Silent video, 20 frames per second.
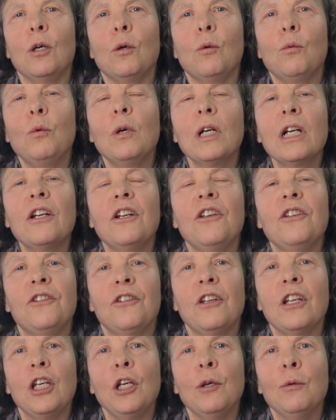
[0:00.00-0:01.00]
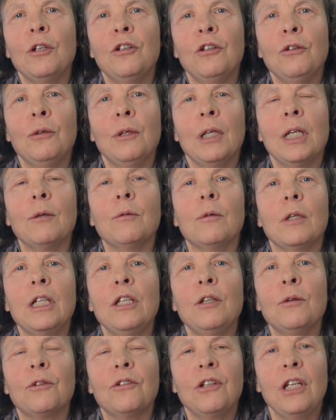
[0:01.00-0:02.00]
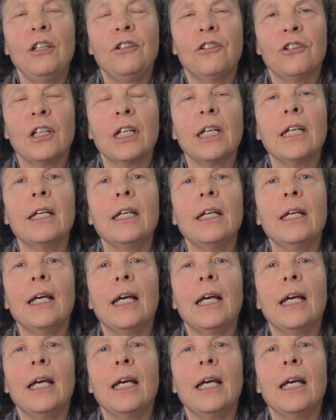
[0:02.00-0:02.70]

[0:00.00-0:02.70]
what it is that you are doing in your teaching,